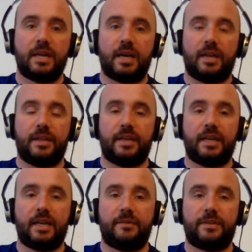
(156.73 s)
And then
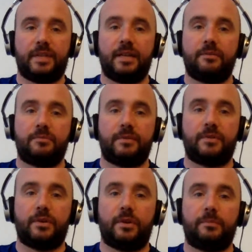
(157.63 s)
after that, we've
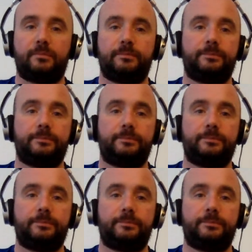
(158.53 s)
got 5